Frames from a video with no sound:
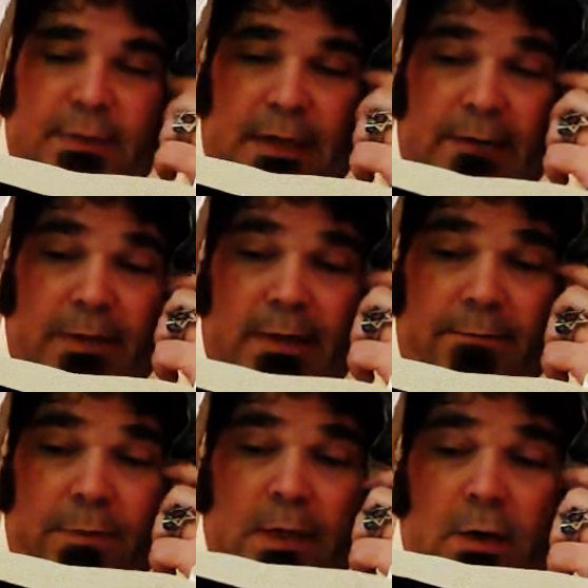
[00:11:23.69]

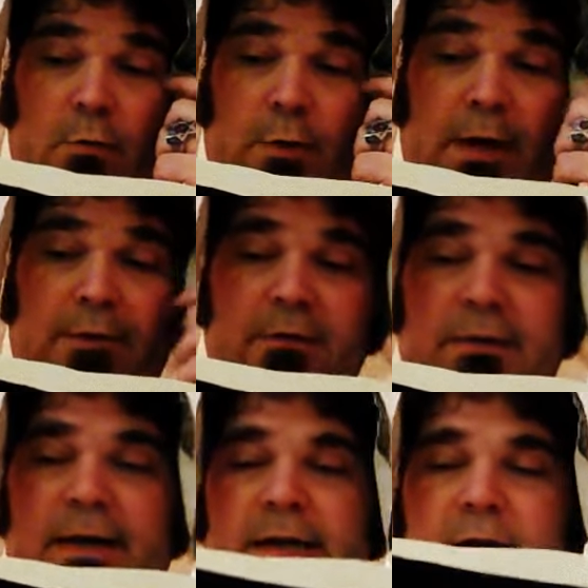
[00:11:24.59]
Amen. Rather,
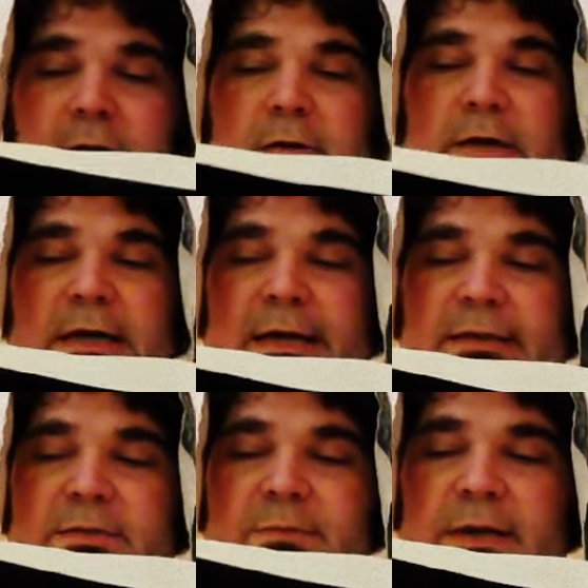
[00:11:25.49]
let your
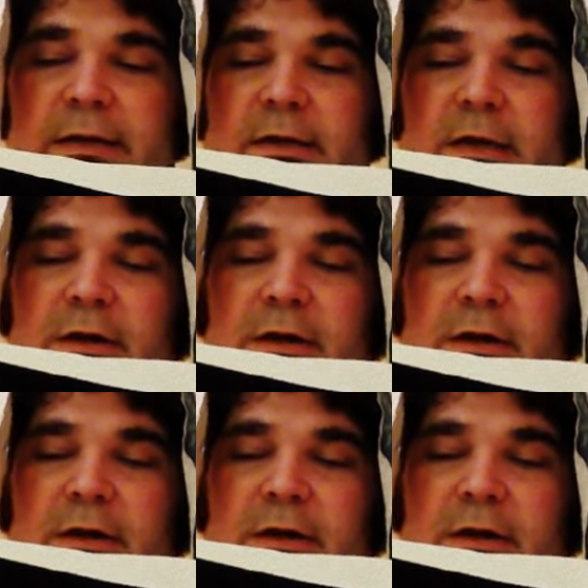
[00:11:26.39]
kinsmen,